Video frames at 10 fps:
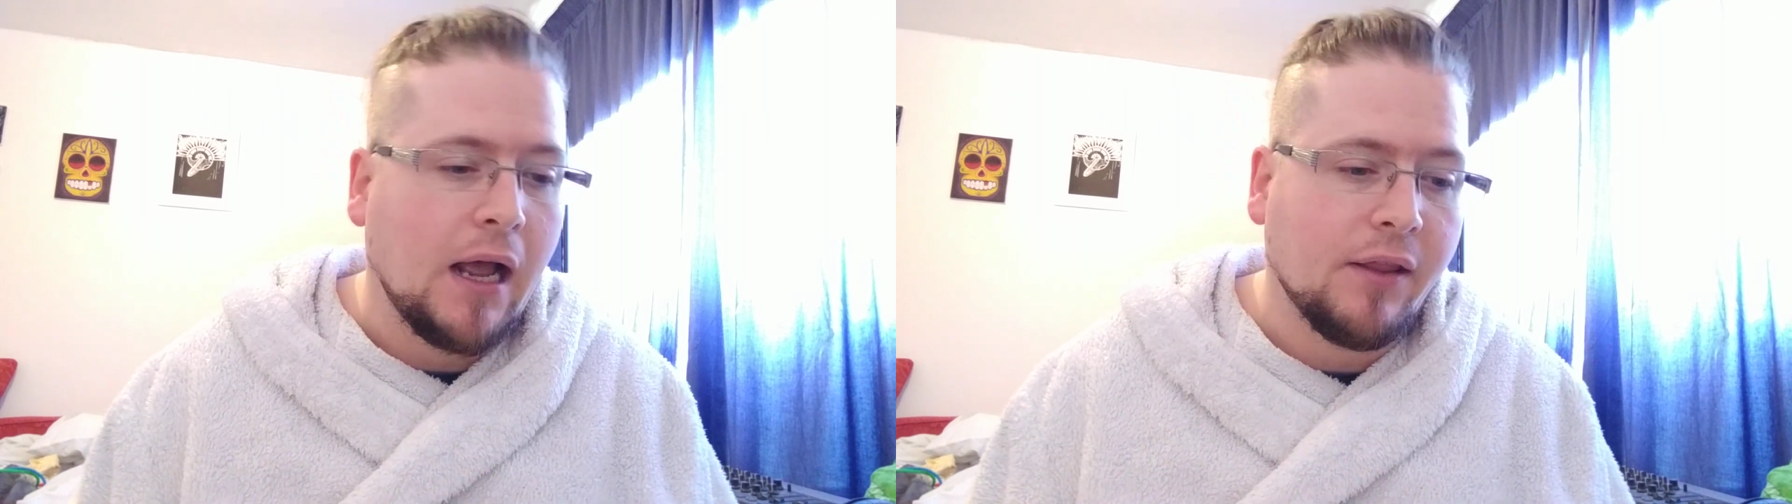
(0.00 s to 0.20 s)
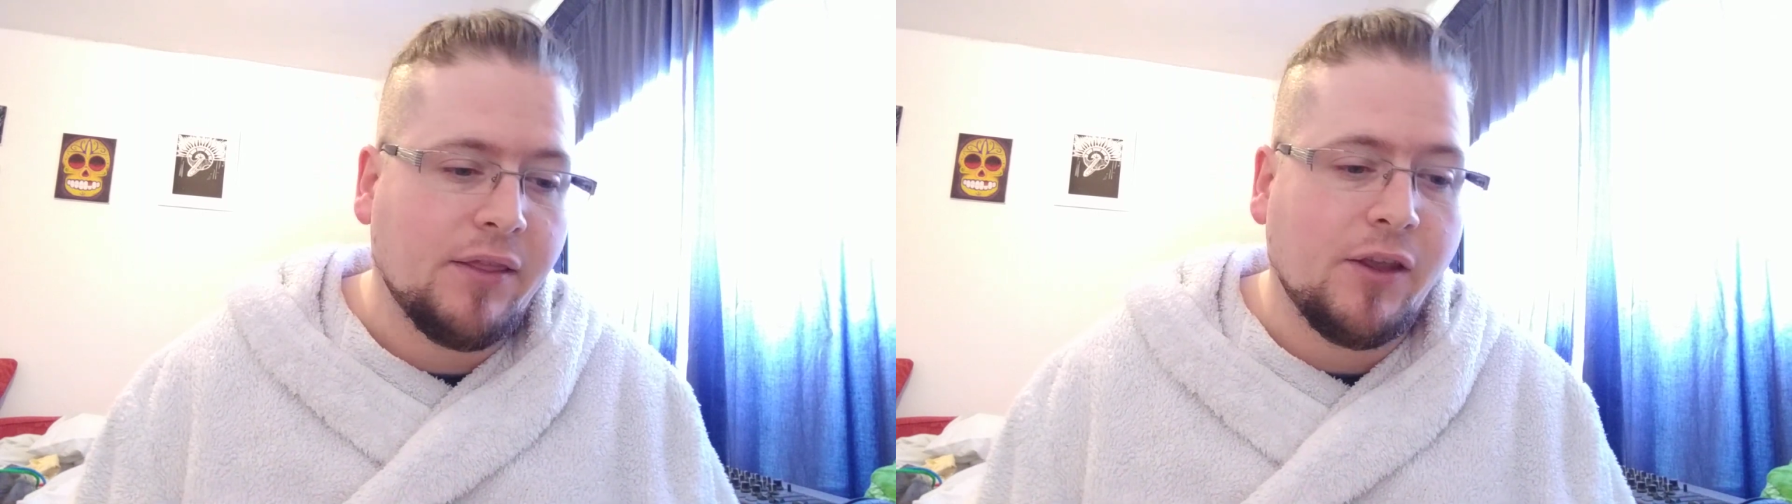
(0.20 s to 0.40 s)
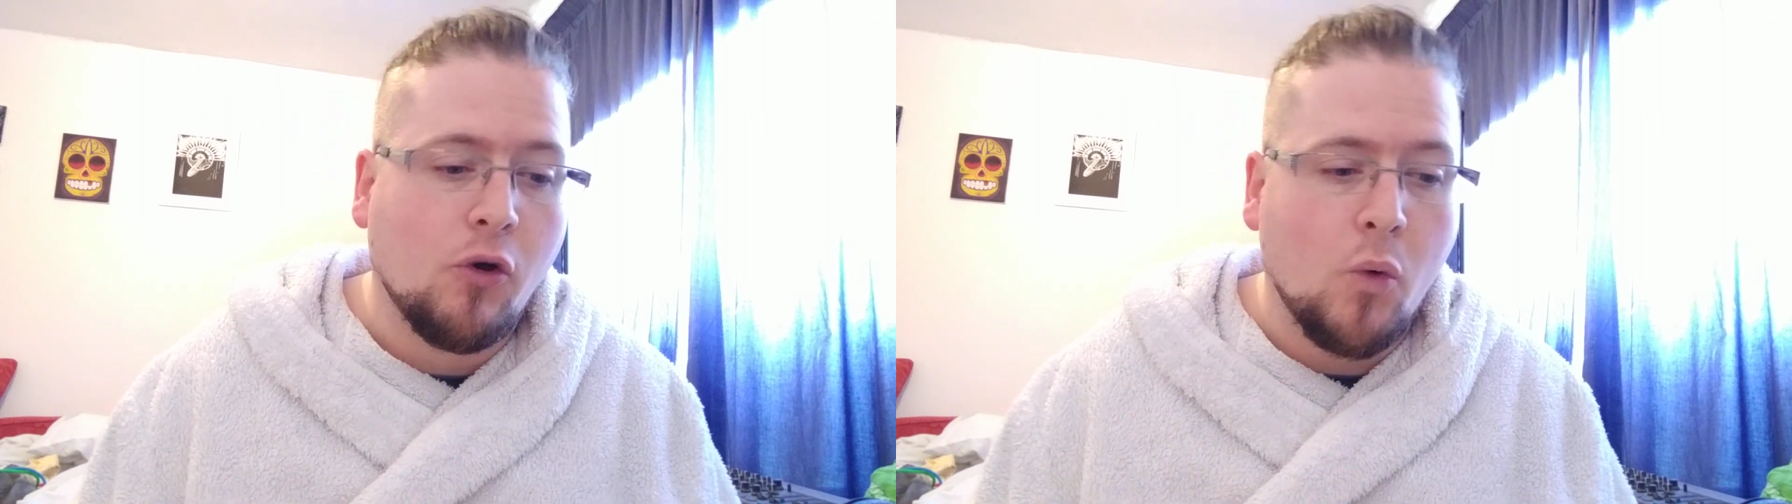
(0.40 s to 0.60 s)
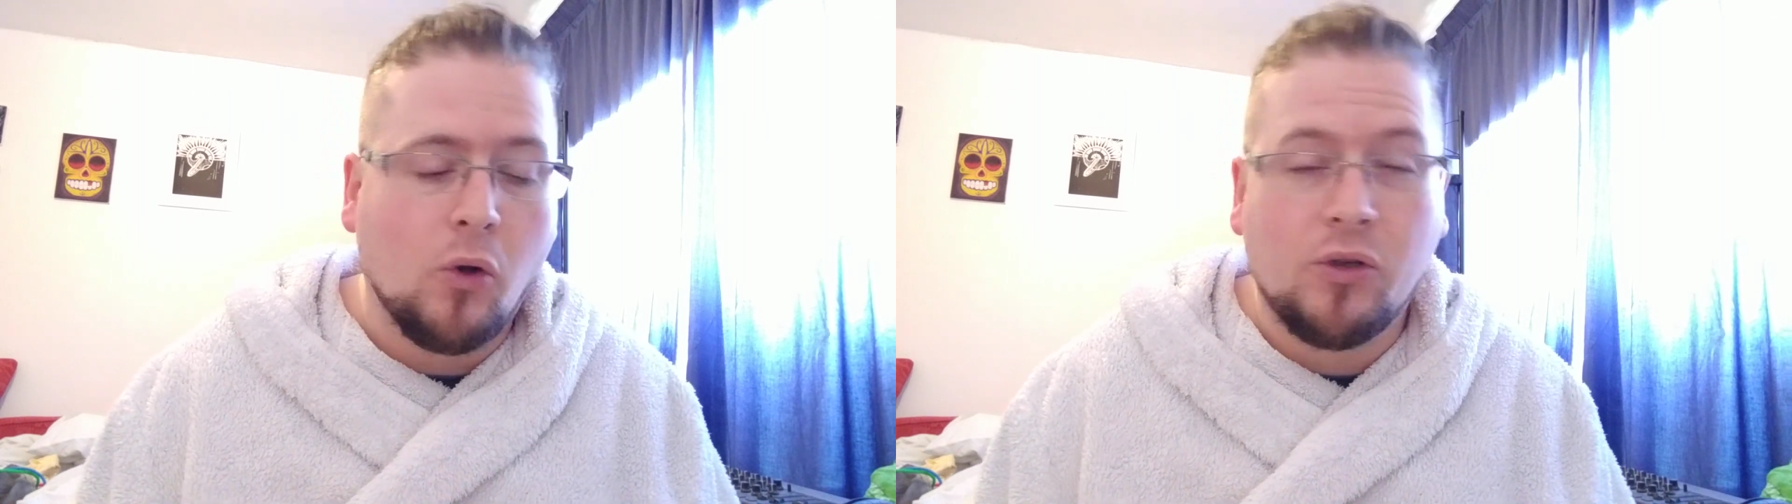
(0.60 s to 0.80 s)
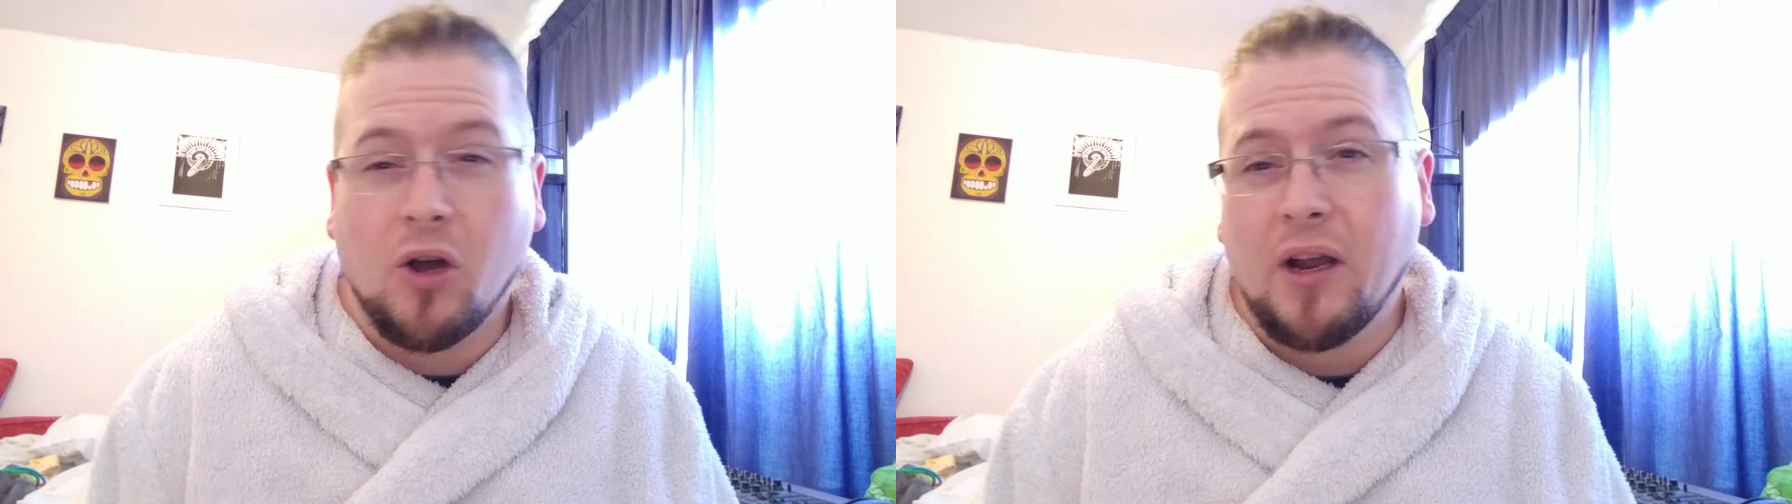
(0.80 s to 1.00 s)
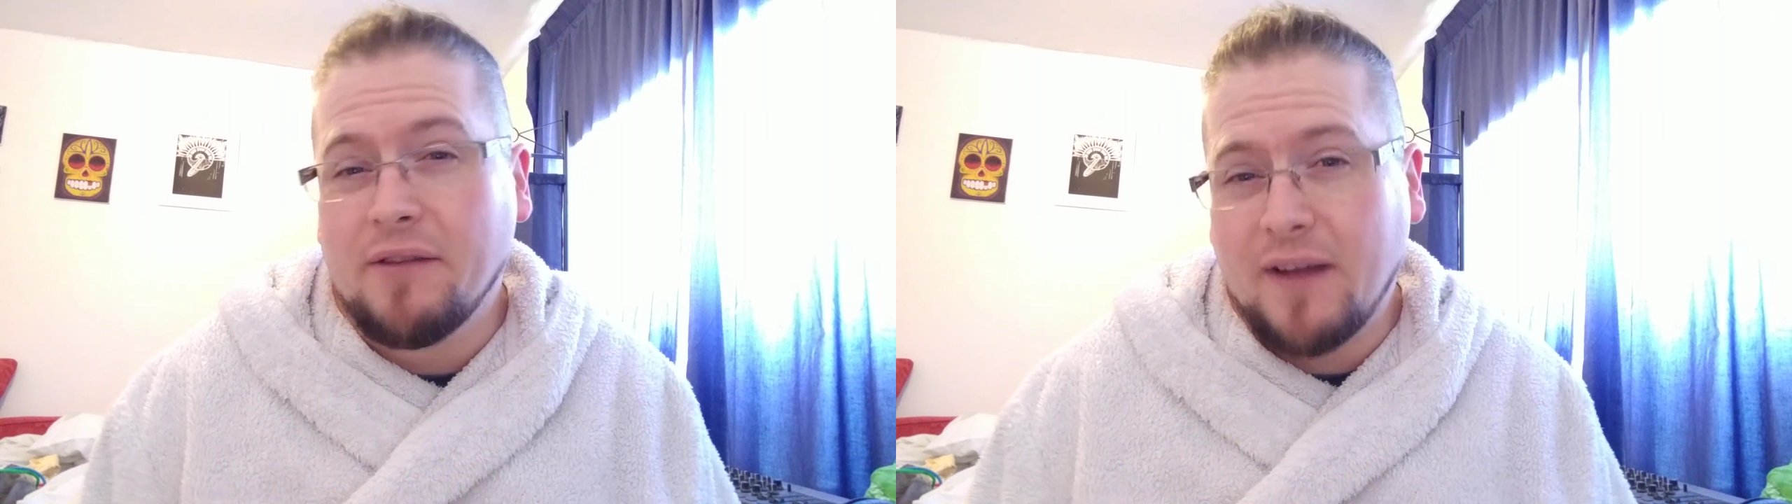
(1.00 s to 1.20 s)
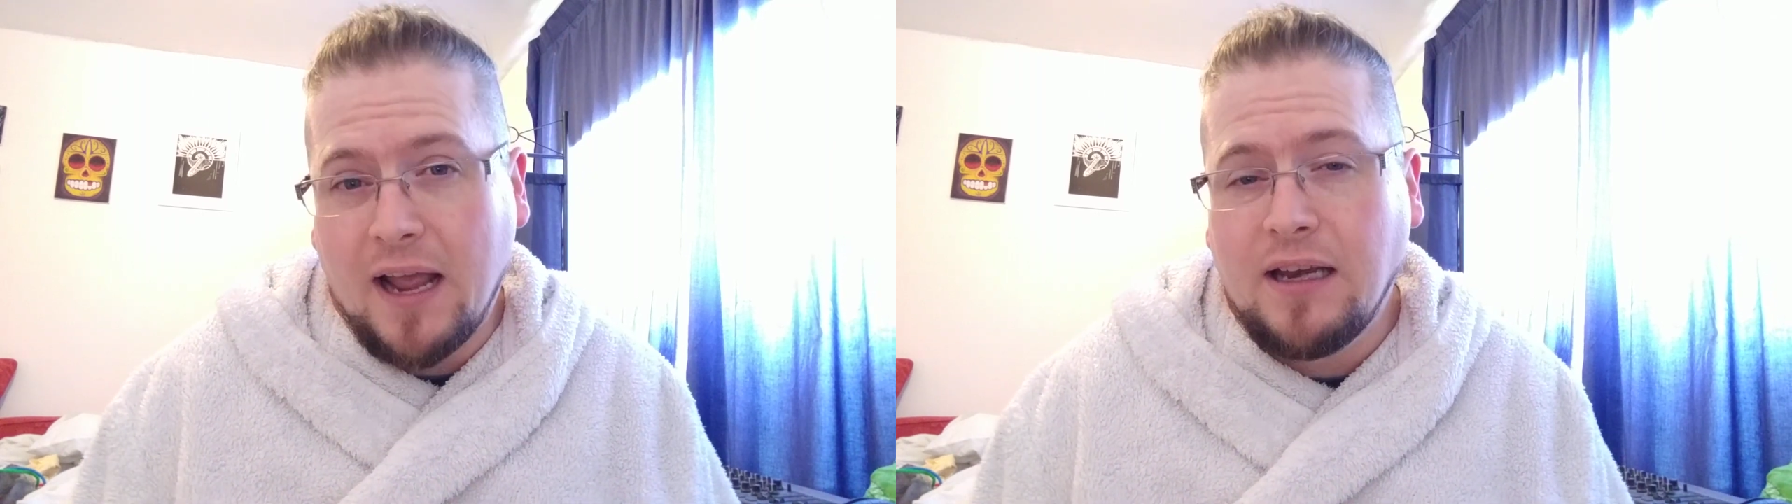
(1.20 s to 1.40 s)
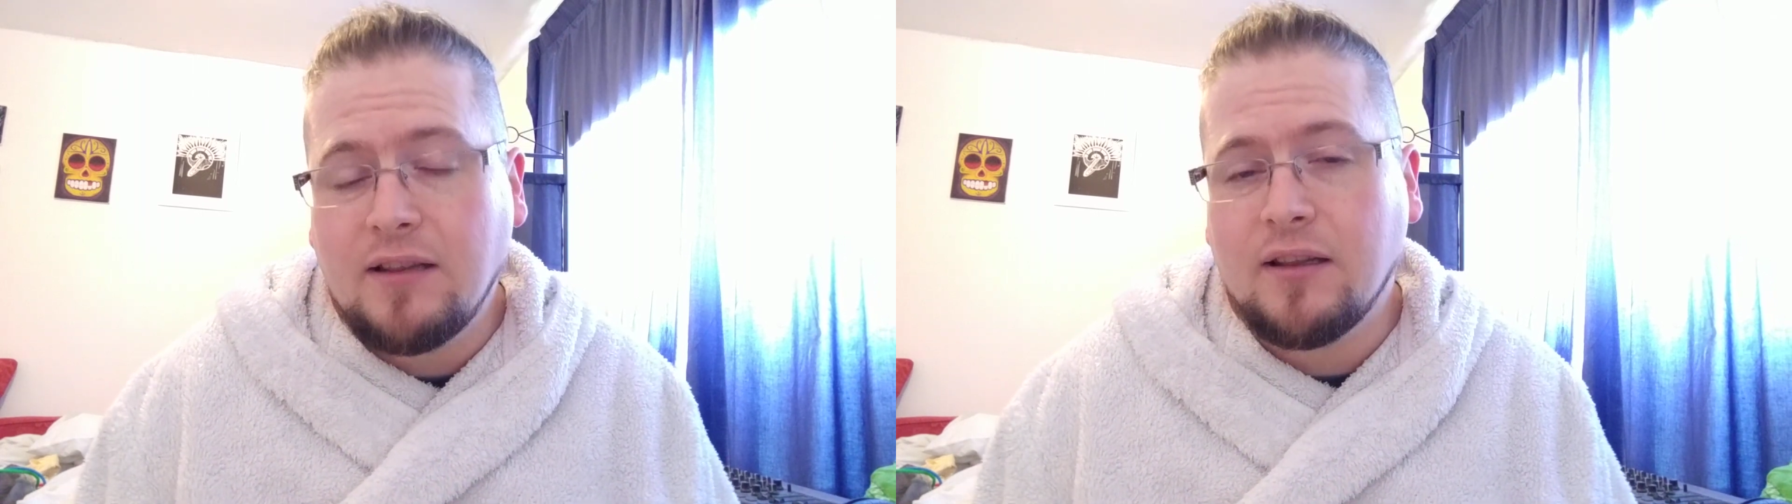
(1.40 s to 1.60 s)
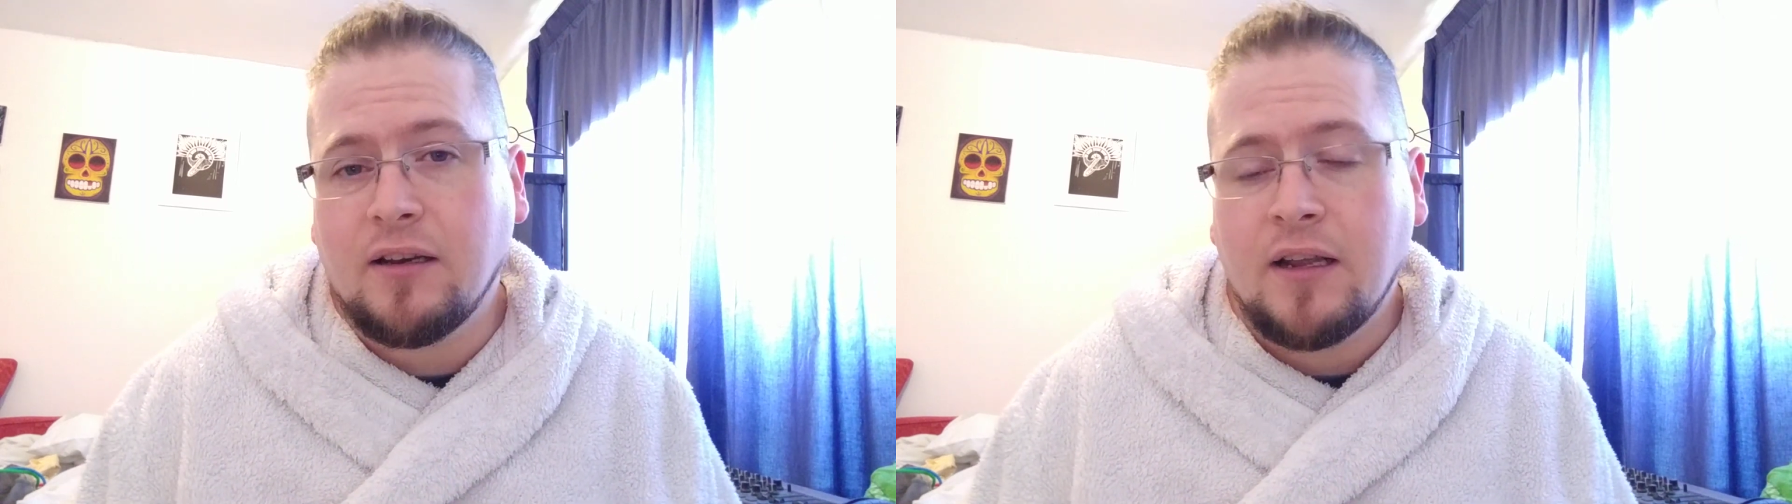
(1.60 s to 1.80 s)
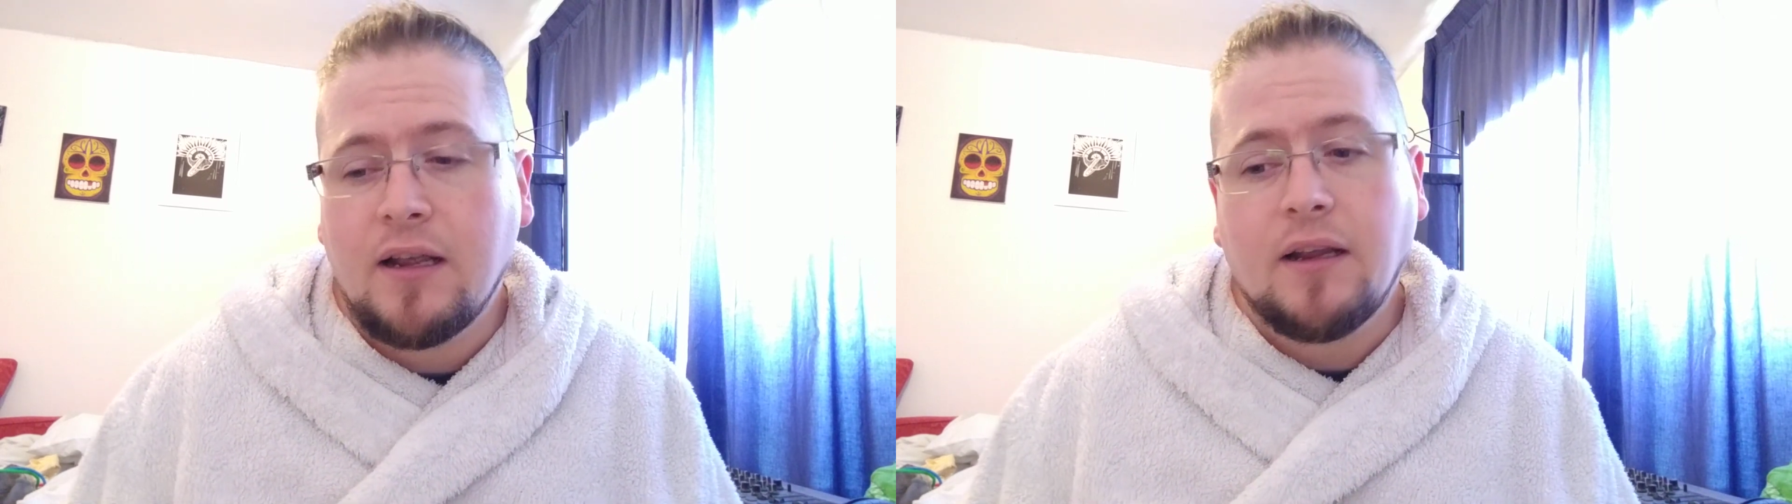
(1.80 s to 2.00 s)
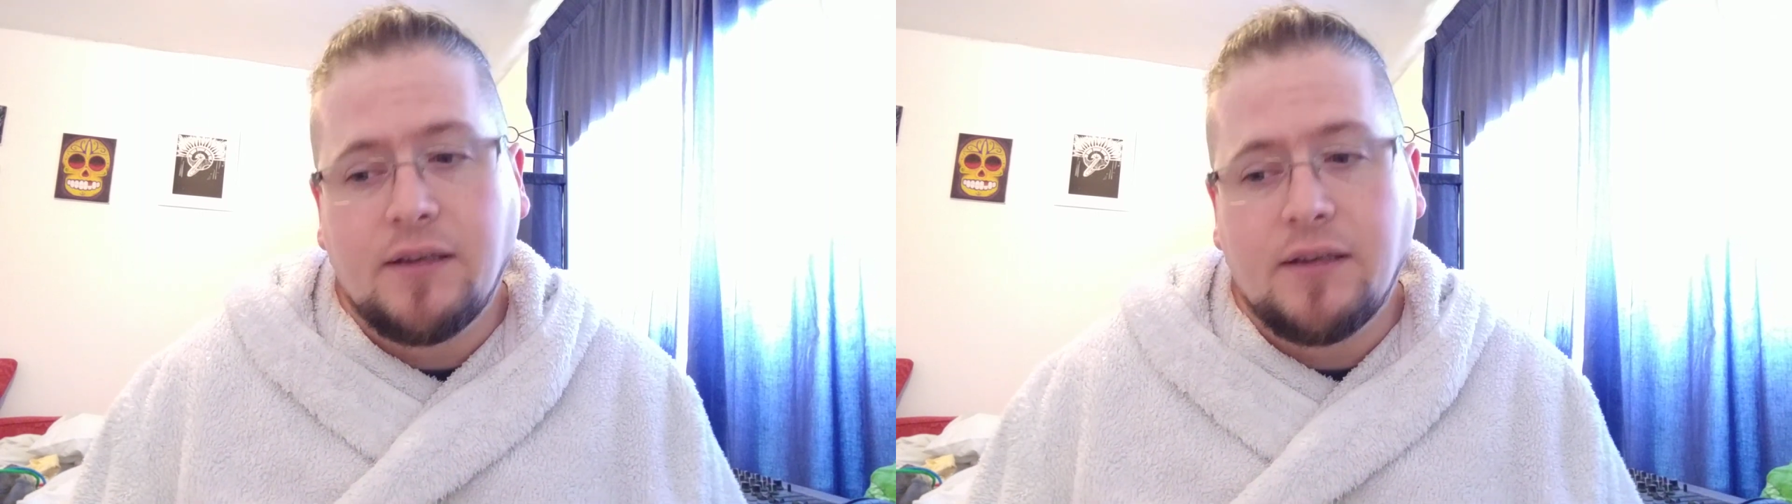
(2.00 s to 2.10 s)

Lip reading: And Theo Walcott, if anything,